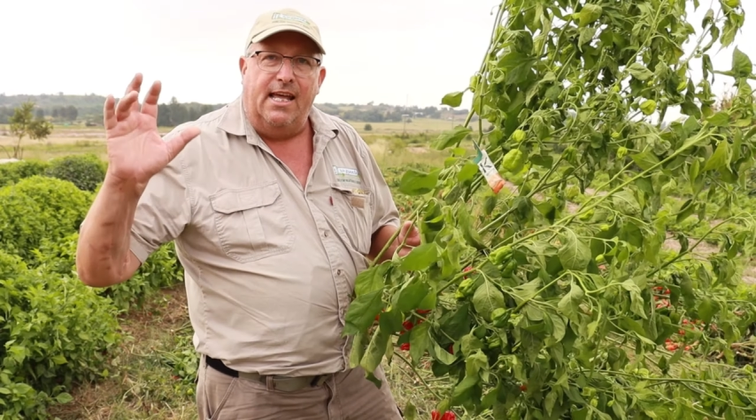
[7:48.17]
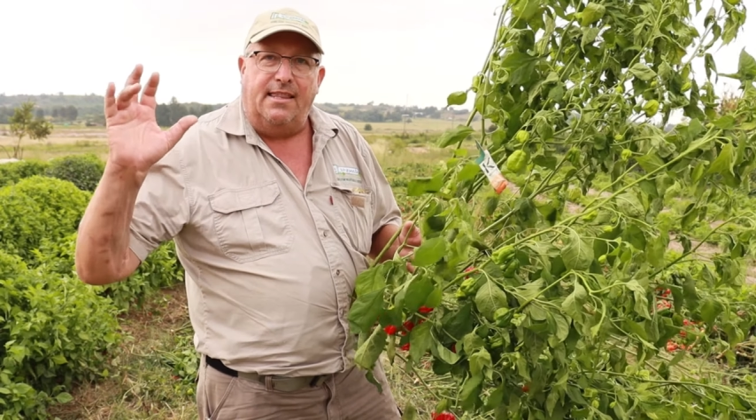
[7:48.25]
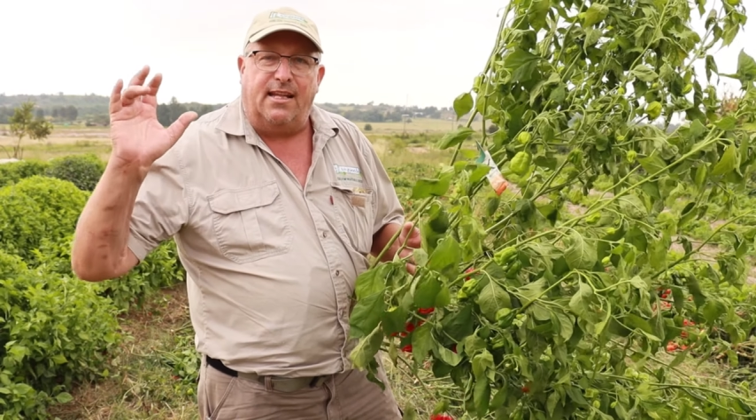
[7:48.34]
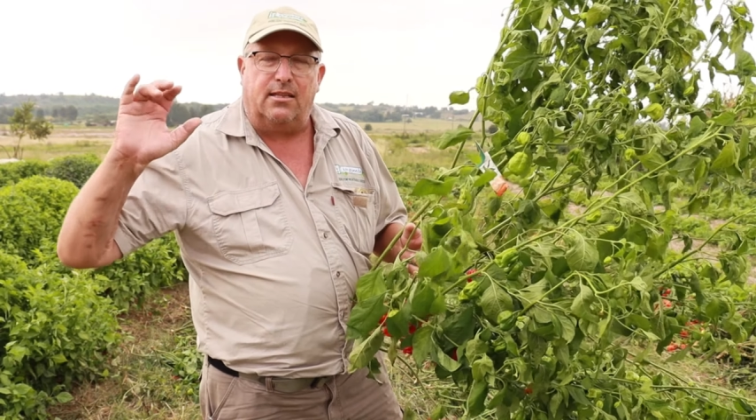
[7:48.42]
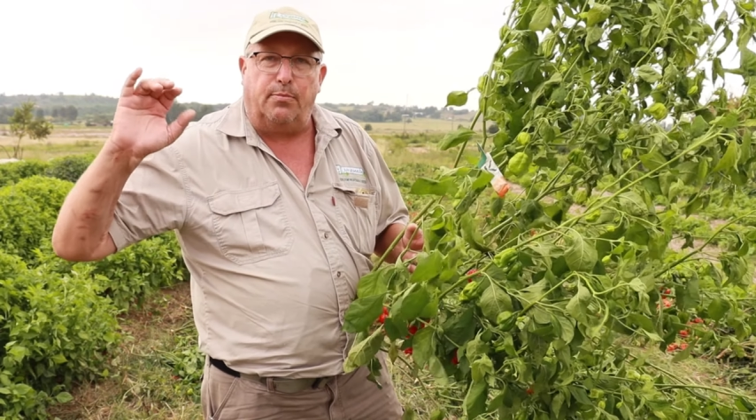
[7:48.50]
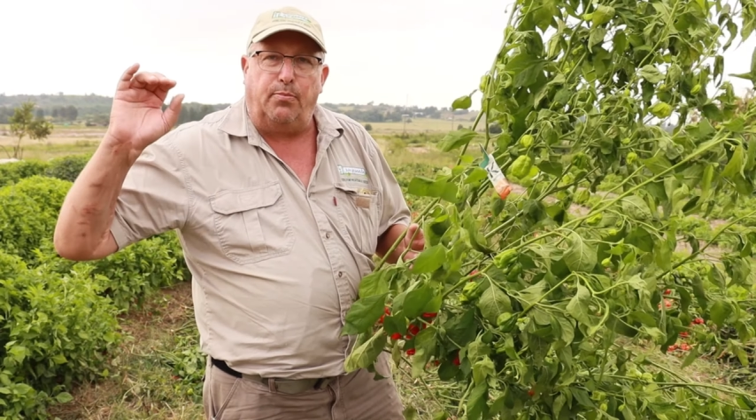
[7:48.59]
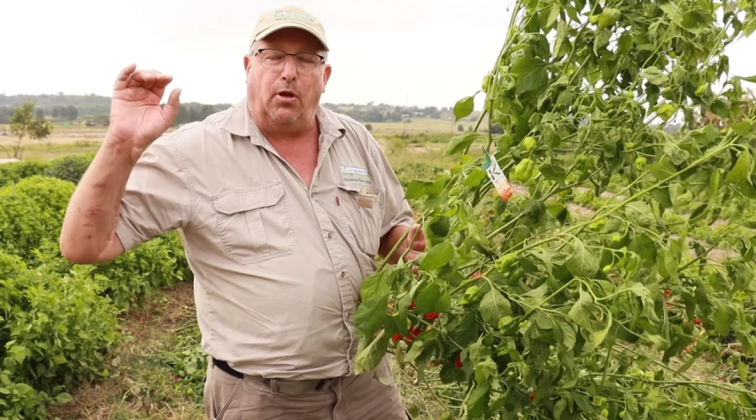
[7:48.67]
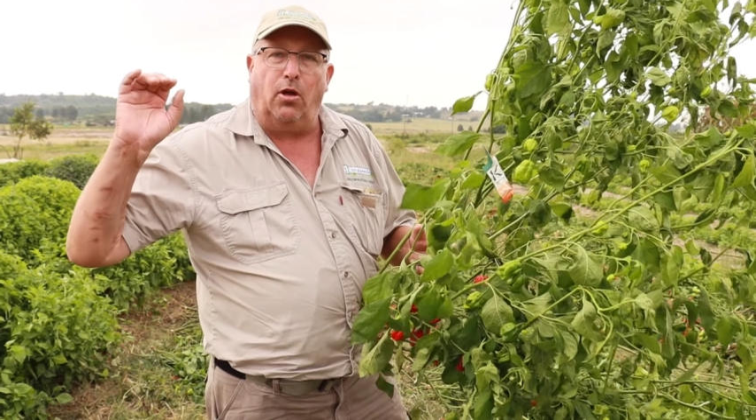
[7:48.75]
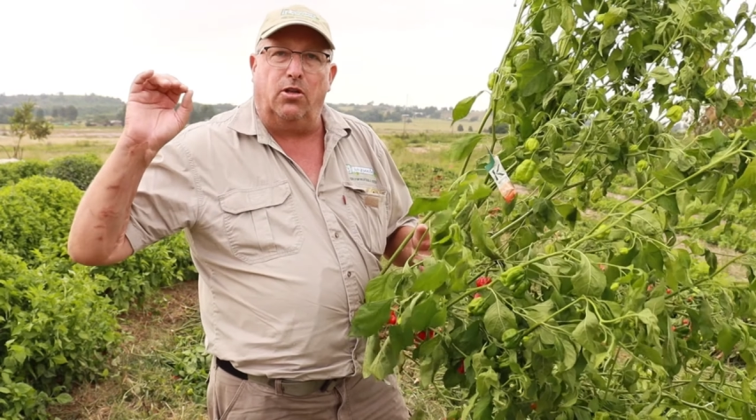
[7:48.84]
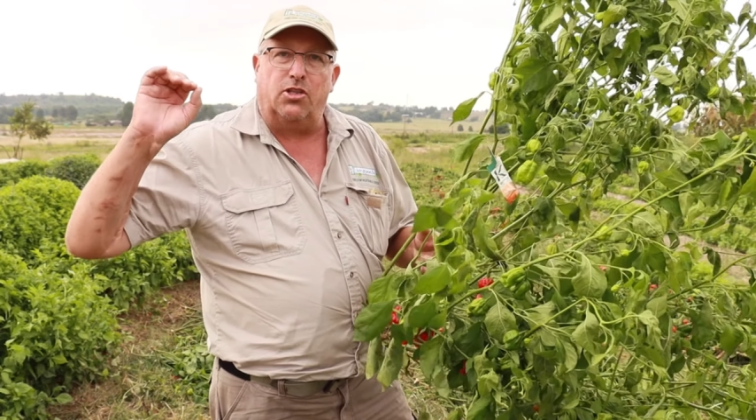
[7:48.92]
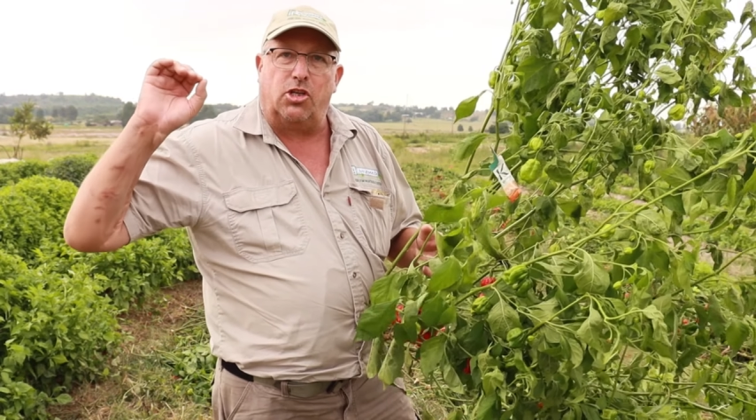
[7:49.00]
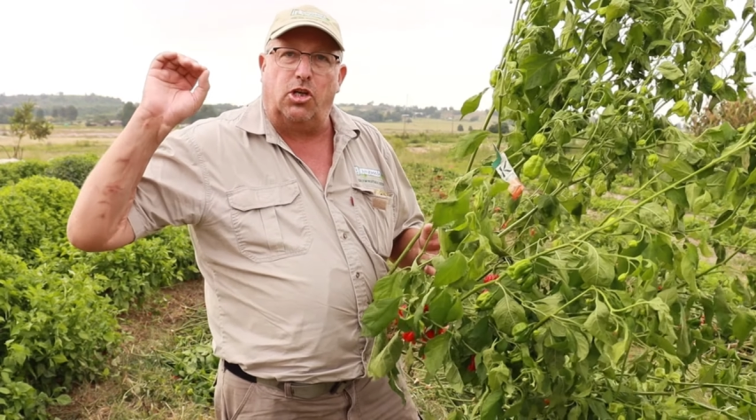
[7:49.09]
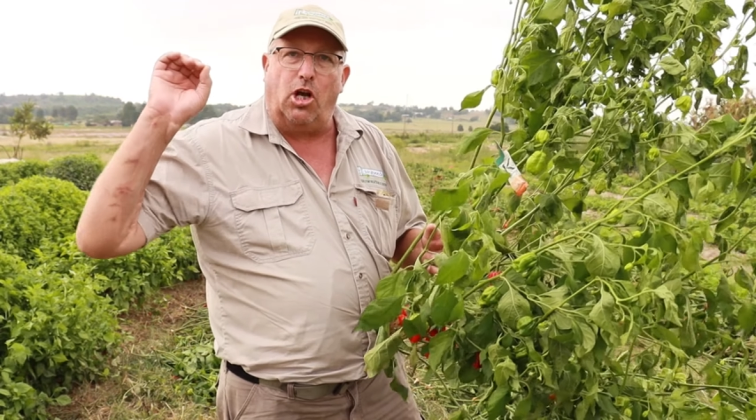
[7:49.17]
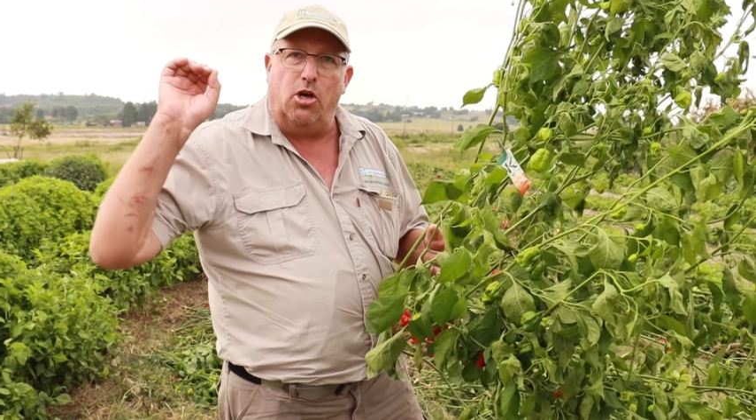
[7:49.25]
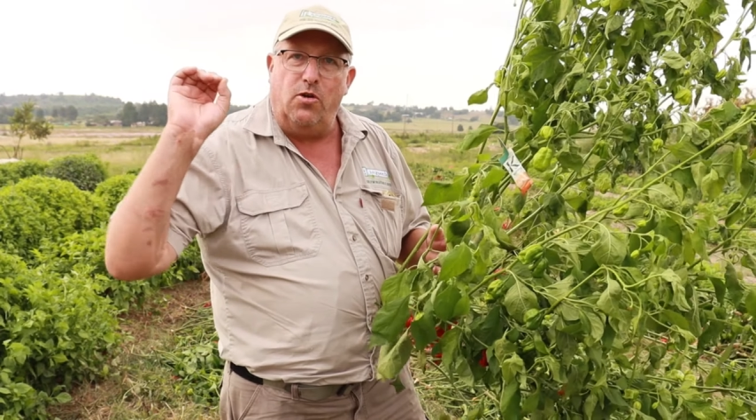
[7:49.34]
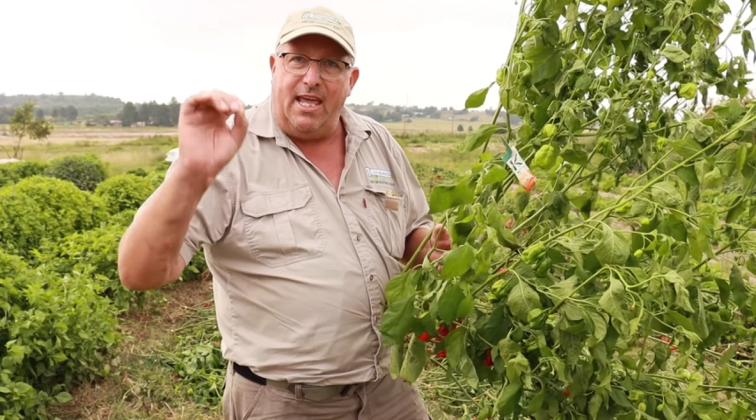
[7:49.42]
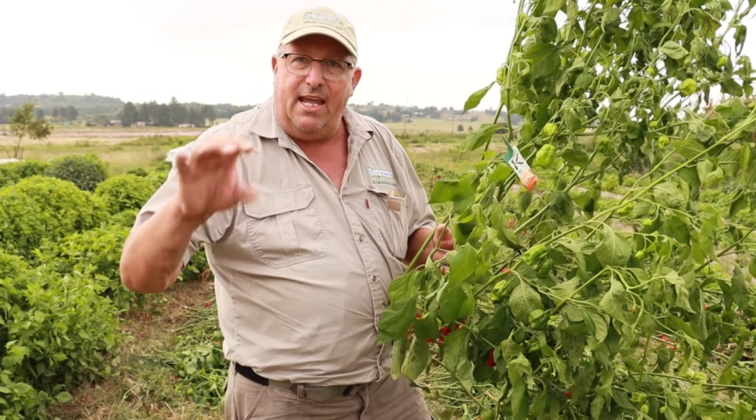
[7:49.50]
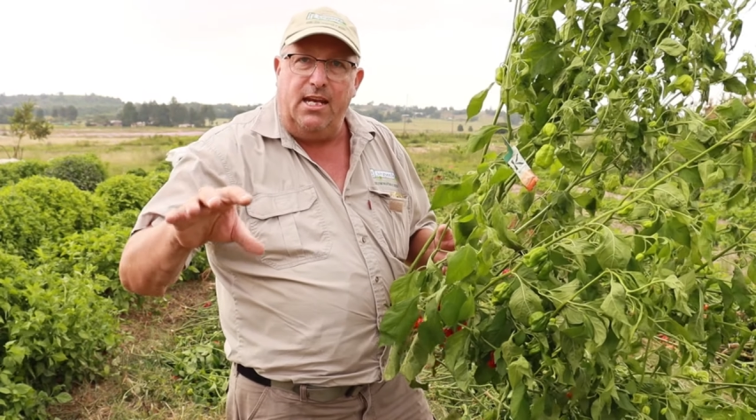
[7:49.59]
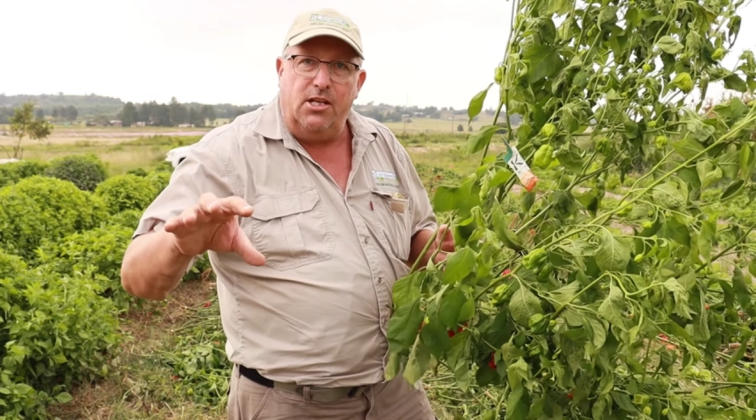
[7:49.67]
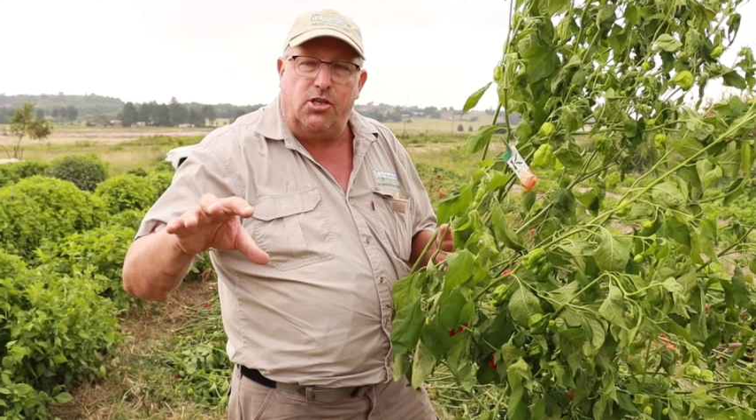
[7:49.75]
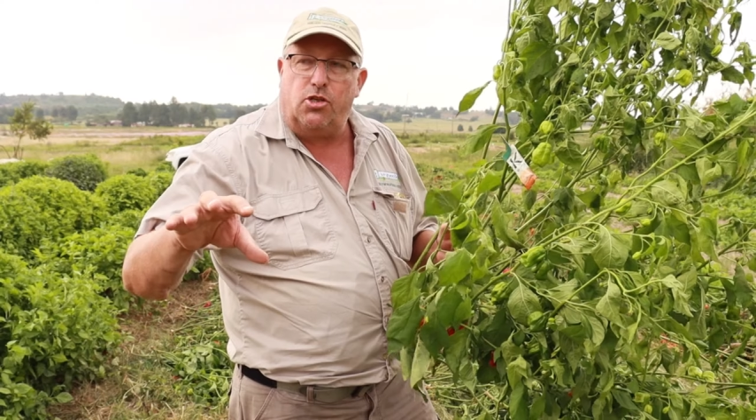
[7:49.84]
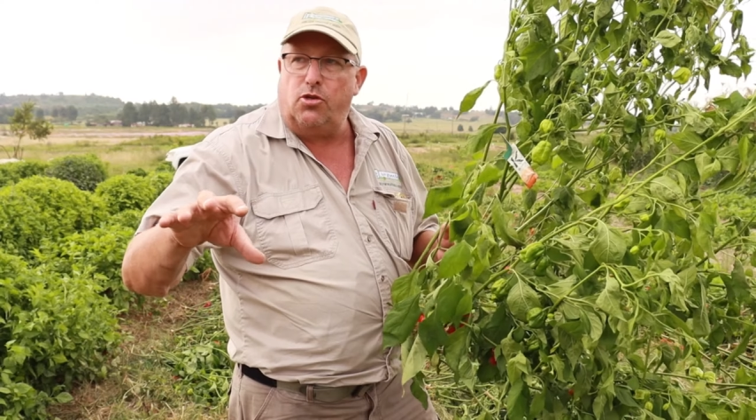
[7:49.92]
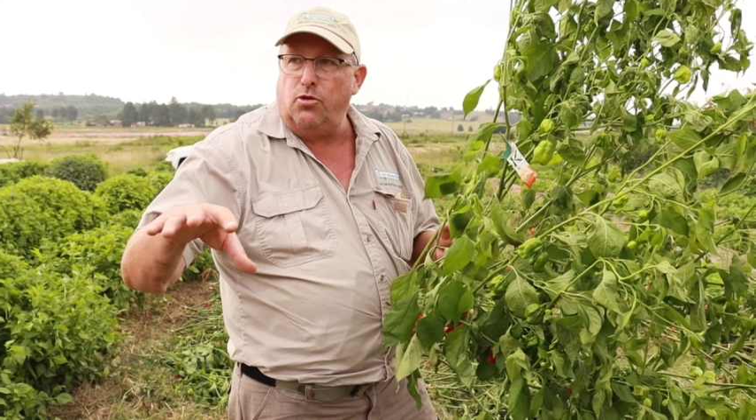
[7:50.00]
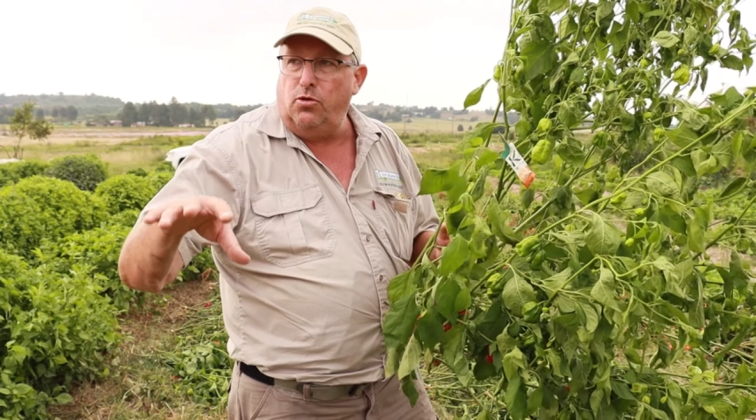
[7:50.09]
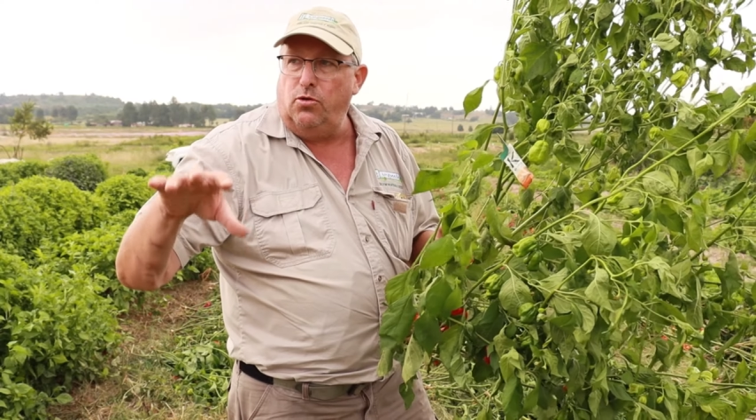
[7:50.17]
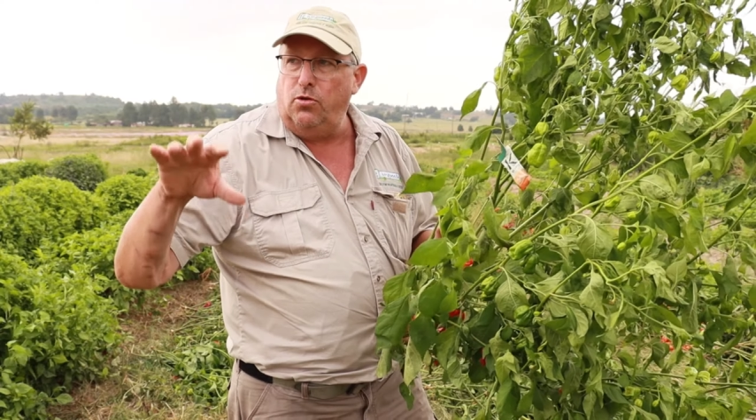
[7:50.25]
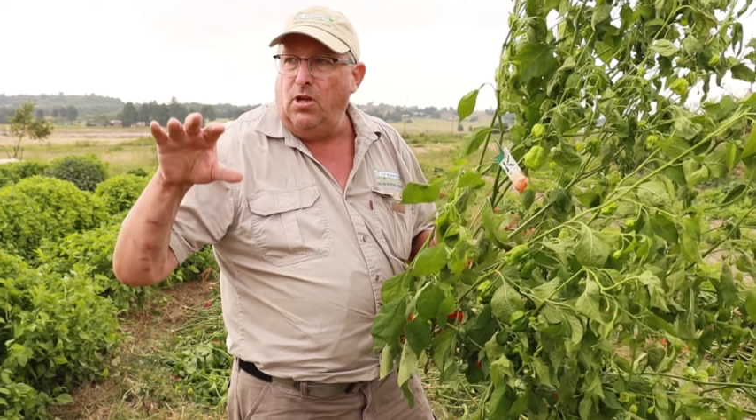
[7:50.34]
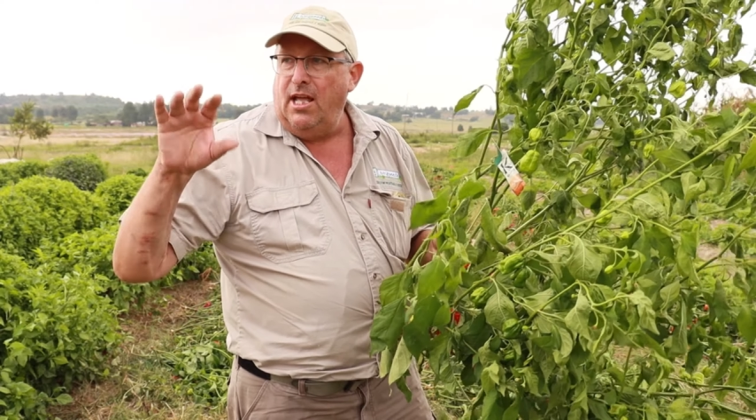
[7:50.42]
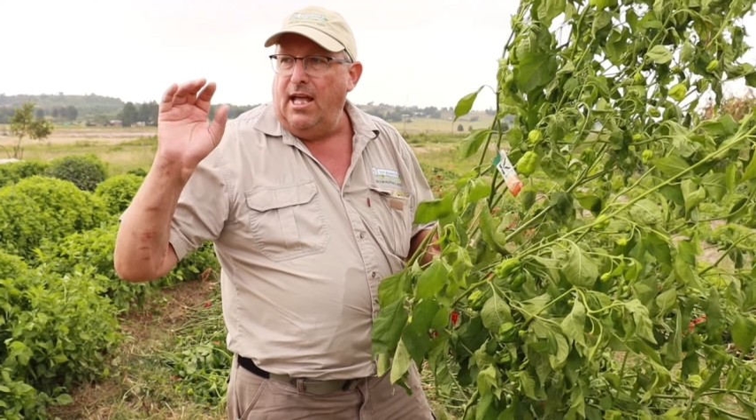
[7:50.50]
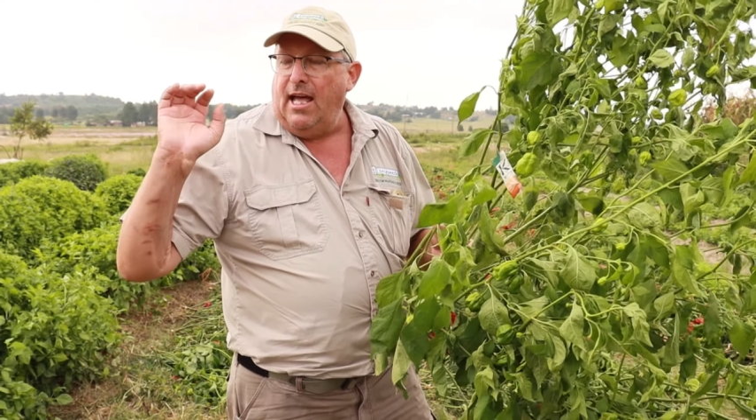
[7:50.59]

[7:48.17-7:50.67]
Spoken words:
that the plants go into